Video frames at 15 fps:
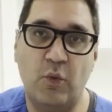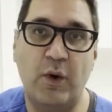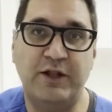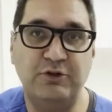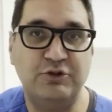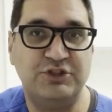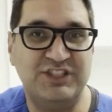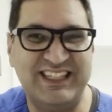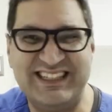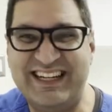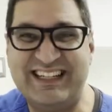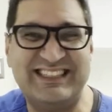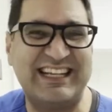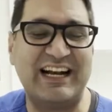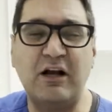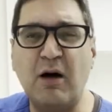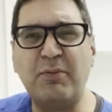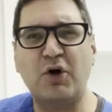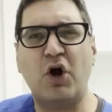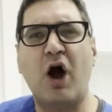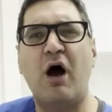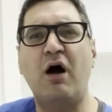when to see a dentist and a couple
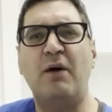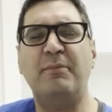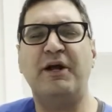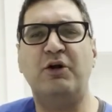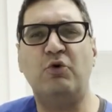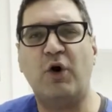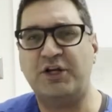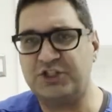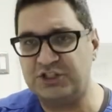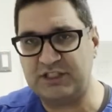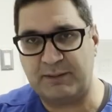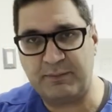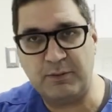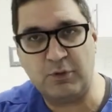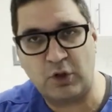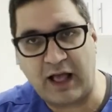common questions that people